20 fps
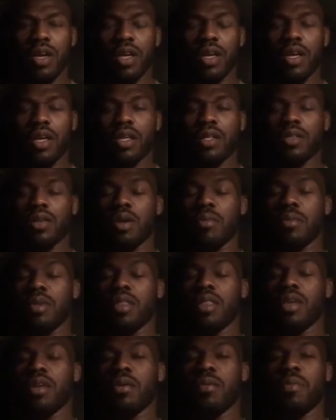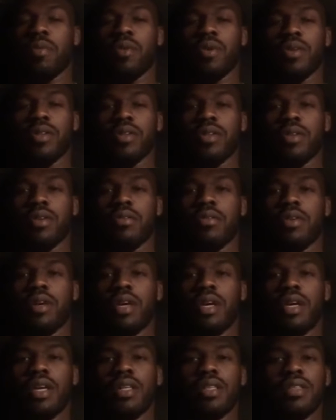He taught me the importance of
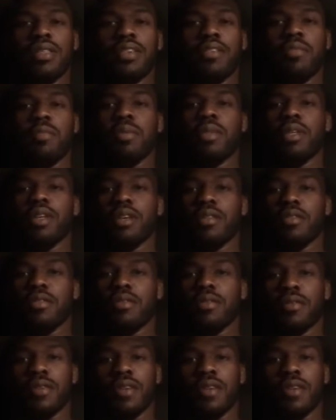self belief.